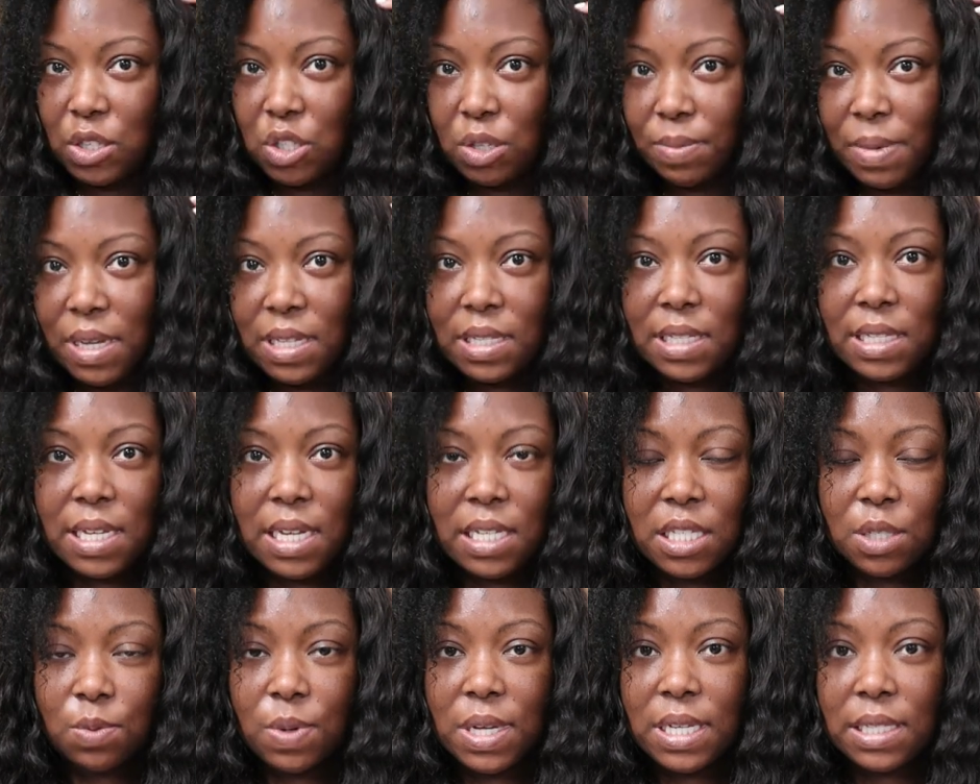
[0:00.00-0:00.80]
So about
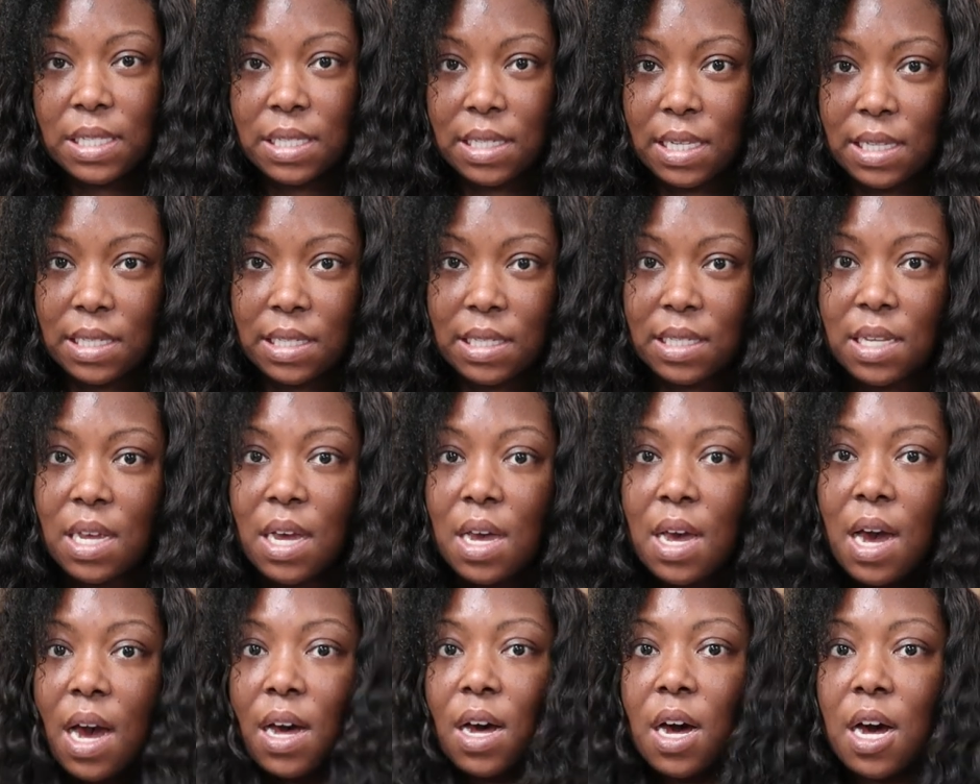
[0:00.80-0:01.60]
six weeks since
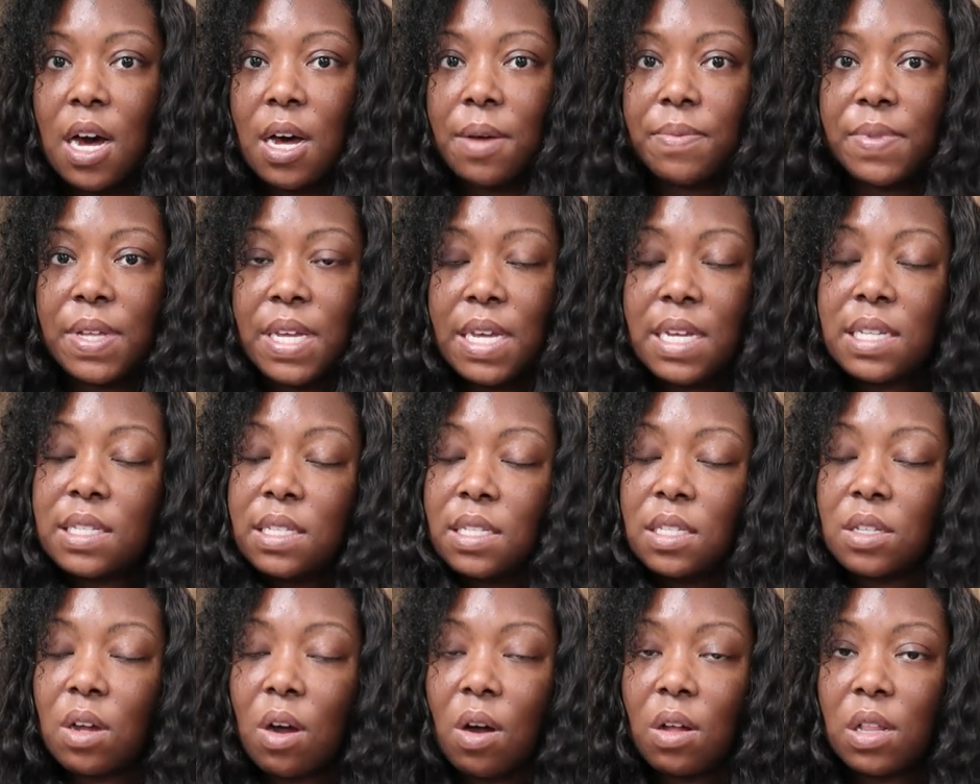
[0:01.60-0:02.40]
uh, the
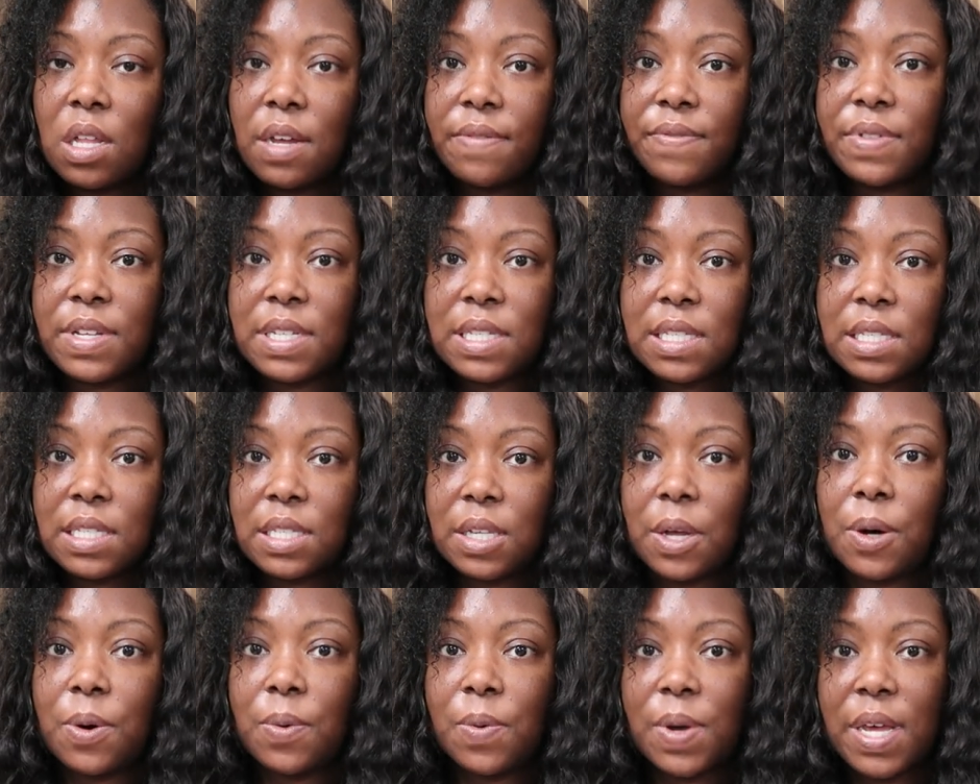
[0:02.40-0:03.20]
install of this
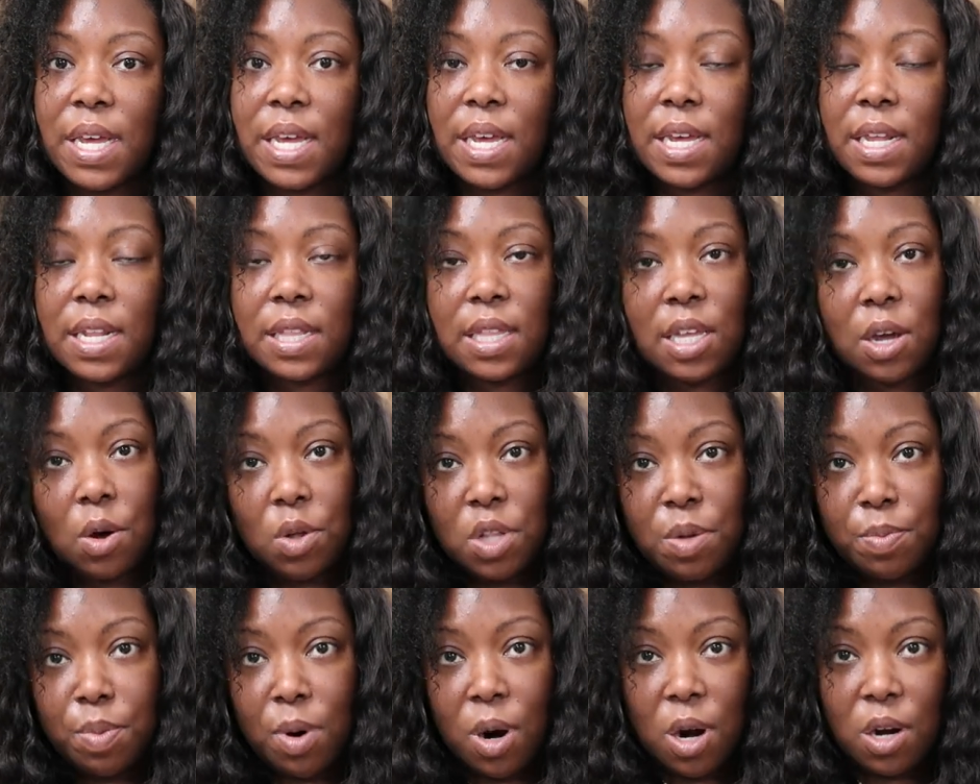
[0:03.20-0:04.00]
sew-in. The
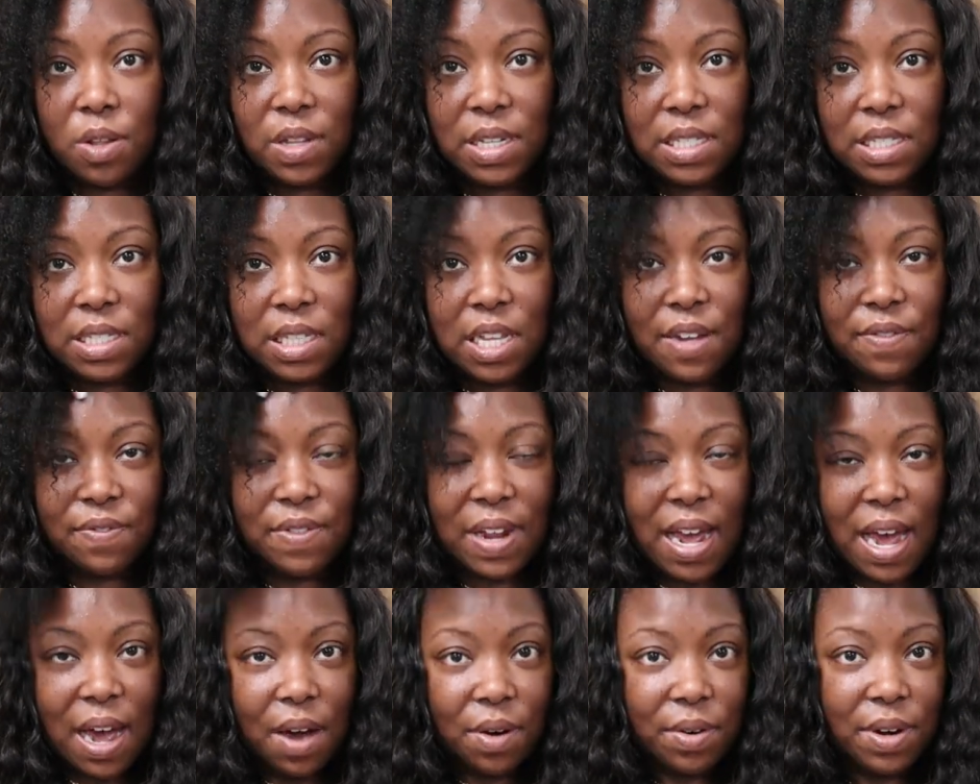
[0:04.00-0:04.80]
only part that's left
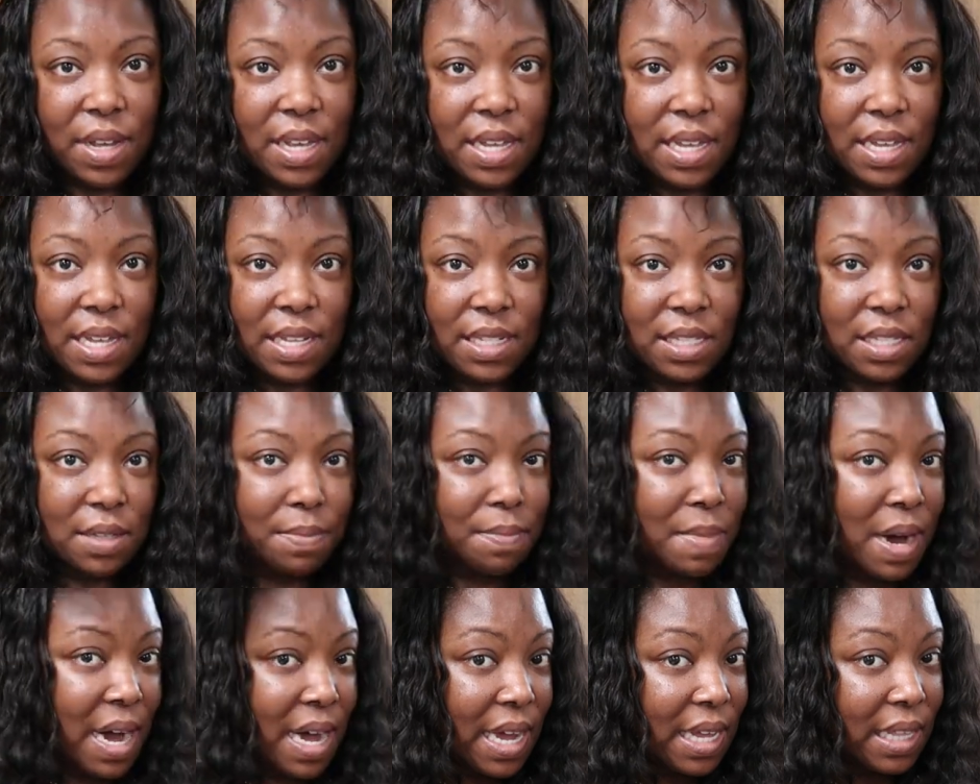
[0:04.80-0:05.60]
out is
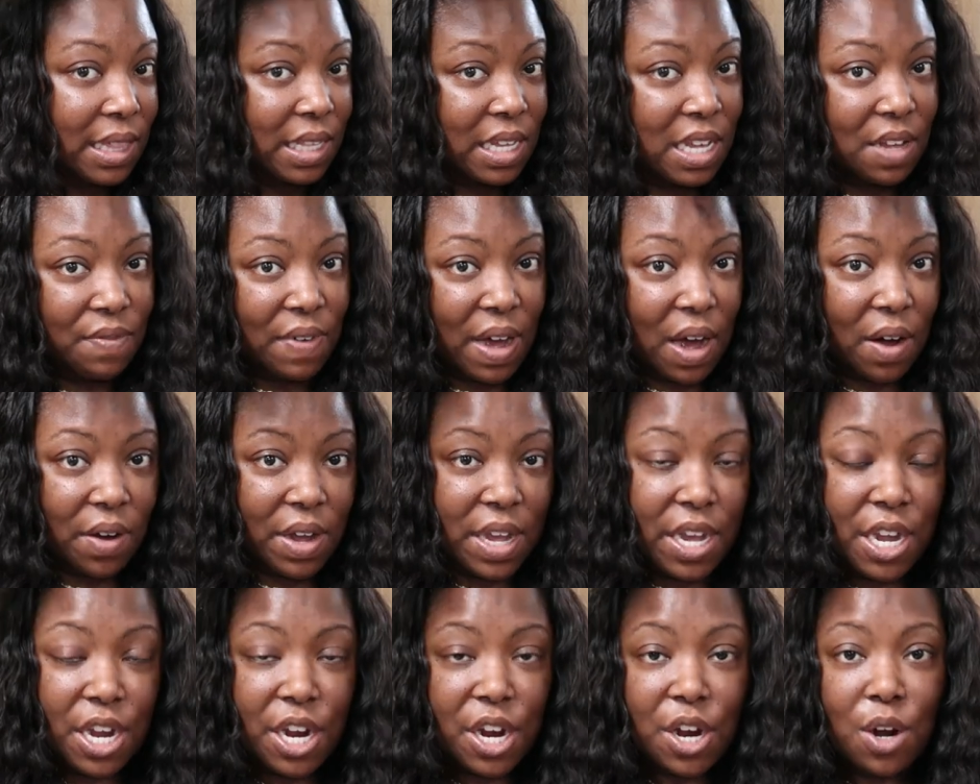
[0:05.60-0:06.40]
my leave
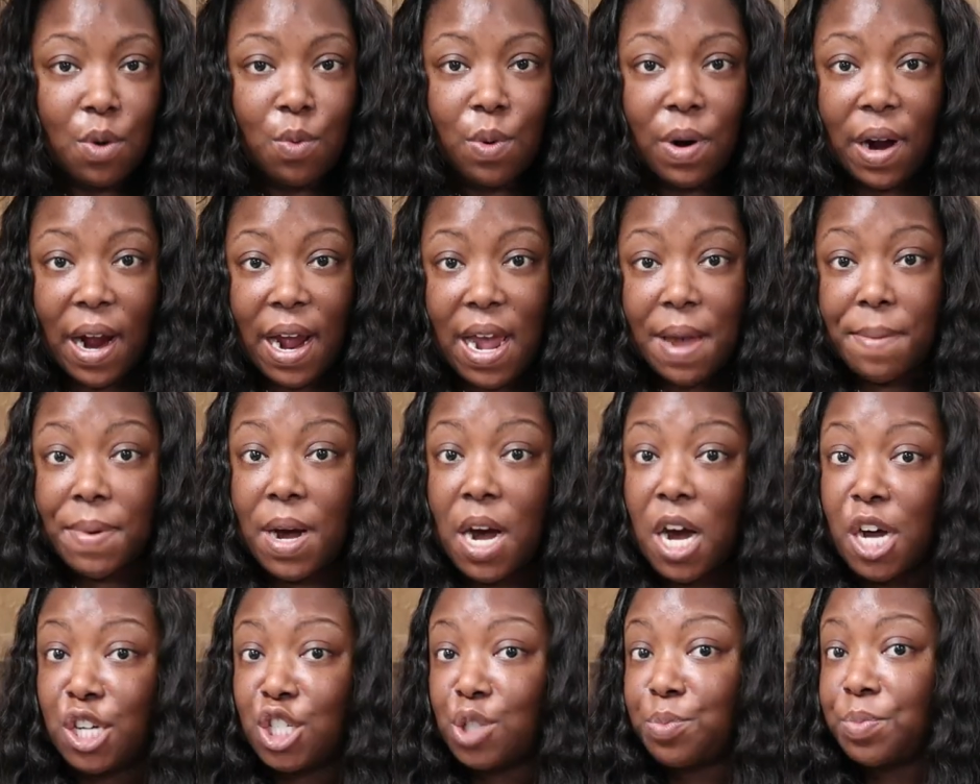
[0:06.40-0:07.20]
out here where I am
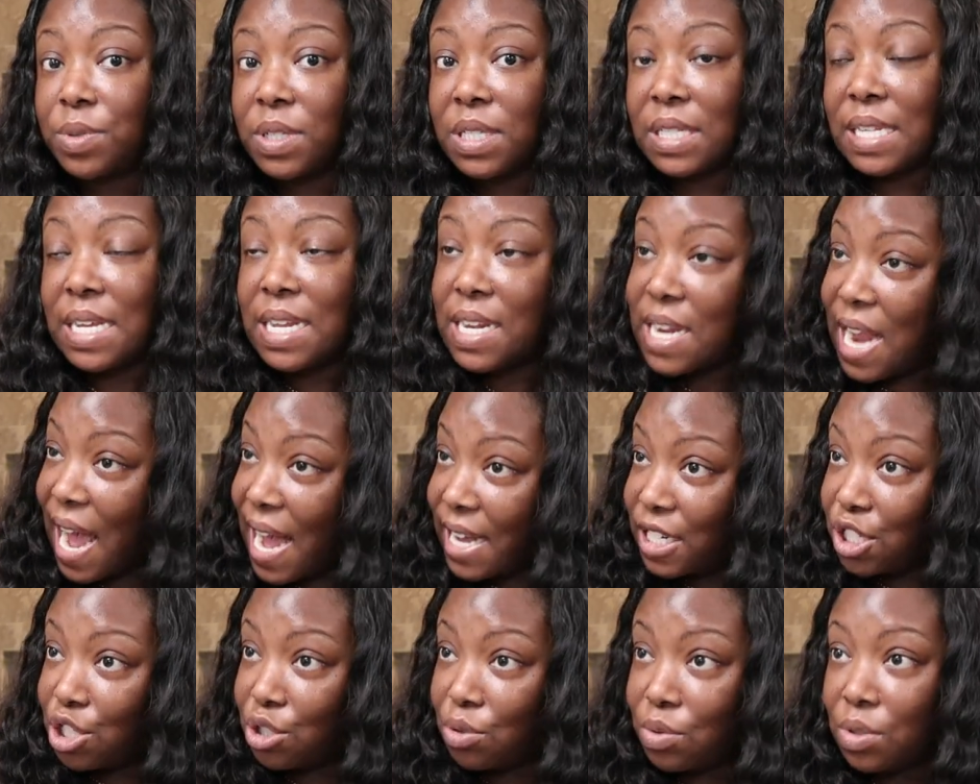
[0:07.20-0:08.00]
100%
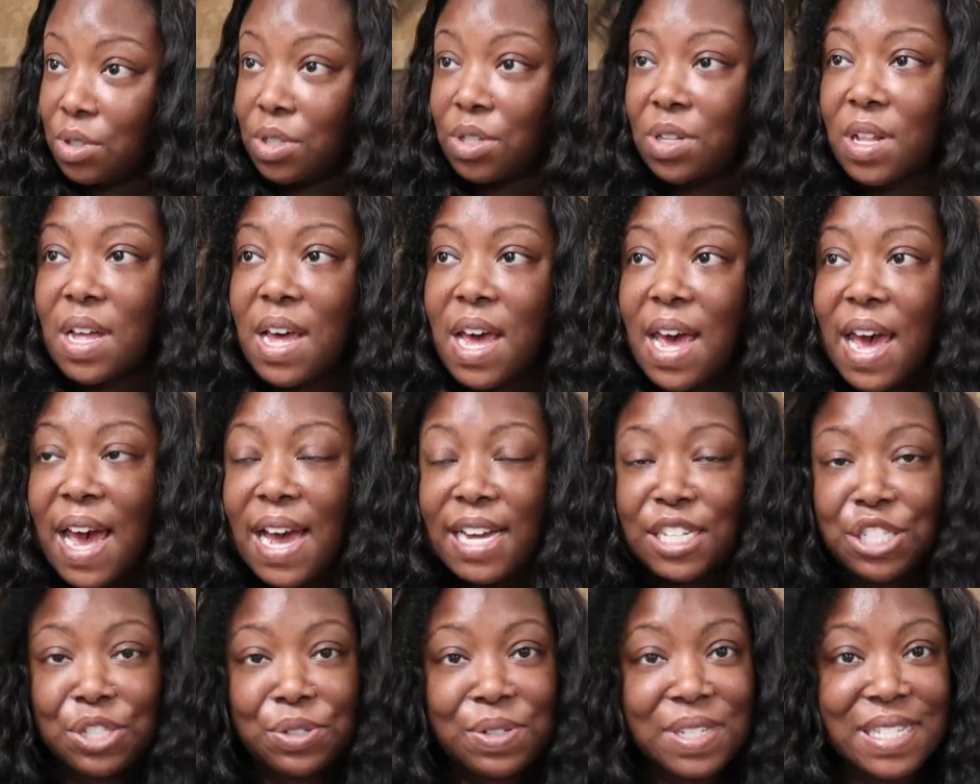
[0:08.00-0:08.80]
natural,
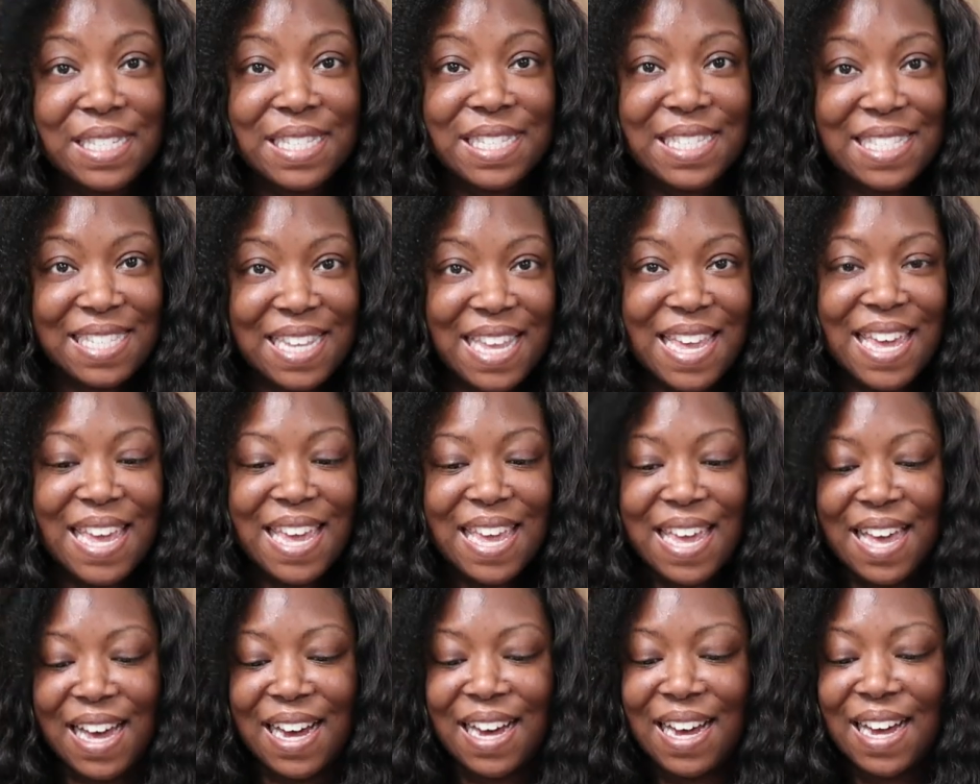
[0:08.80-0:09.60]
as you can
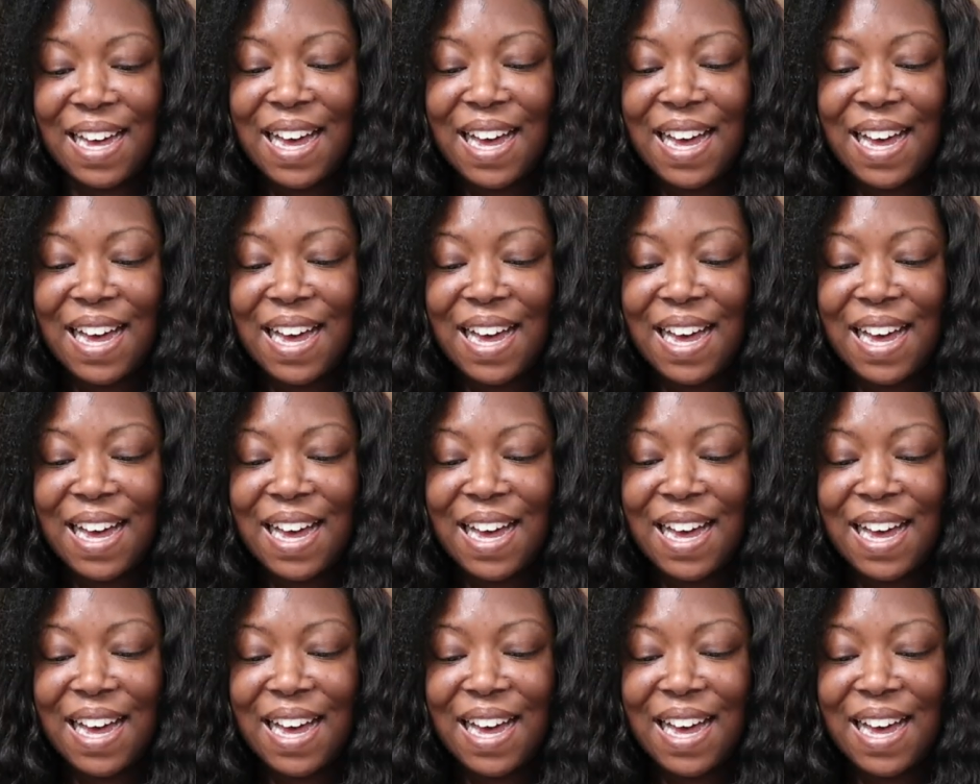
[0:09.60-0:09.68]
see.